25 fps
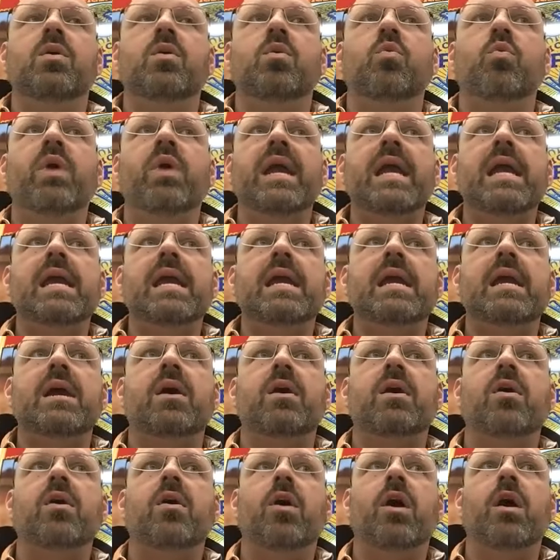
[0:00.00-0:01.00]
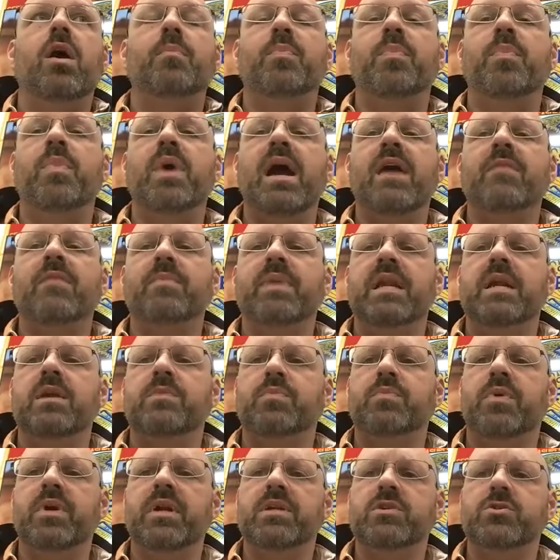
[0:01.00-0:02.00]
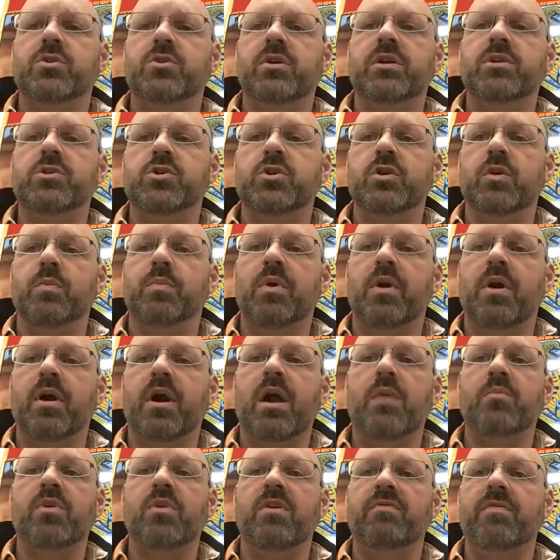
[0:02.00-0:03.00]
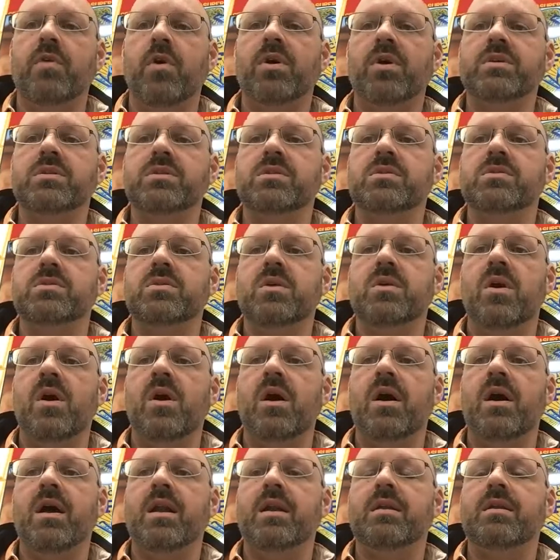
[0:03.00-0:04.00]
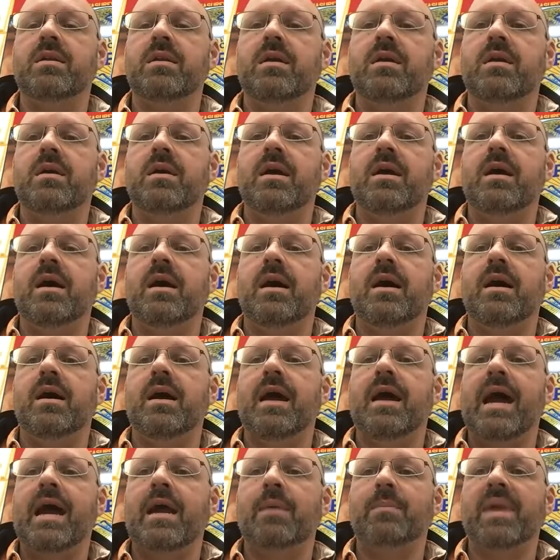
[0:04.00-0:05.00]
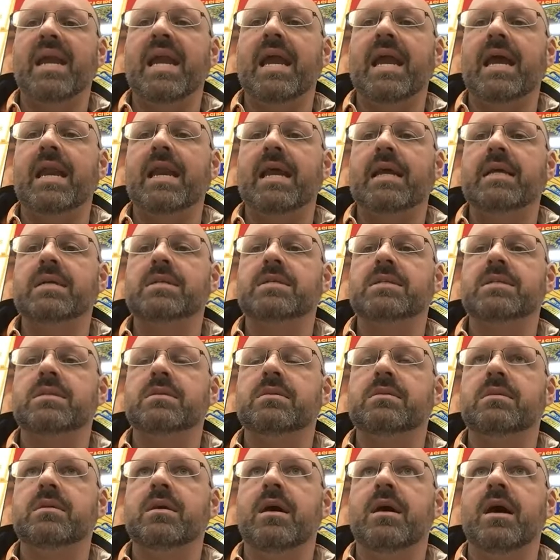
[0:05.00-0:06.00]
We have been a pretty traditional program with focuses on ag mechanics,